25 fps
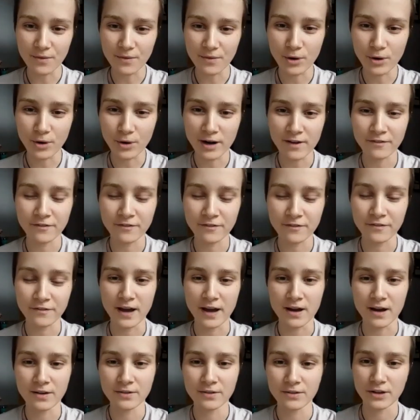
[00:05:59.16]
what I've
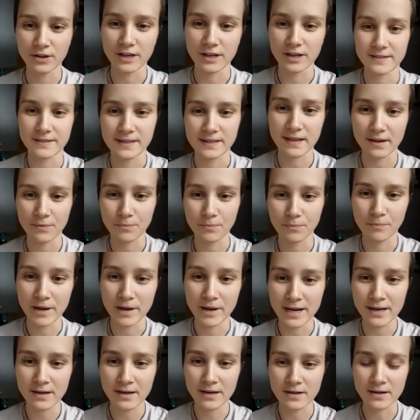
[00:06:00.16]
found is that
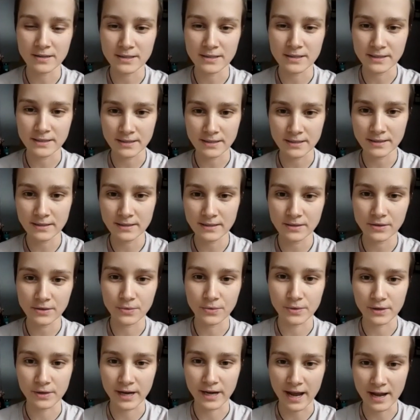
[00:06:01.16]
many nurses who
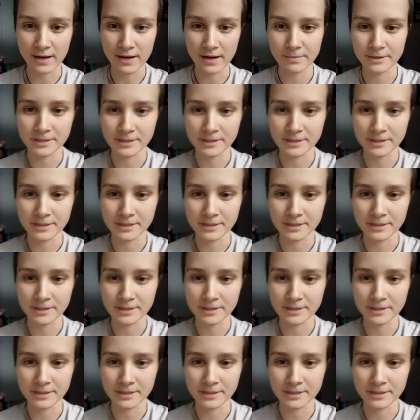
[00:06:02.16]
are cannabis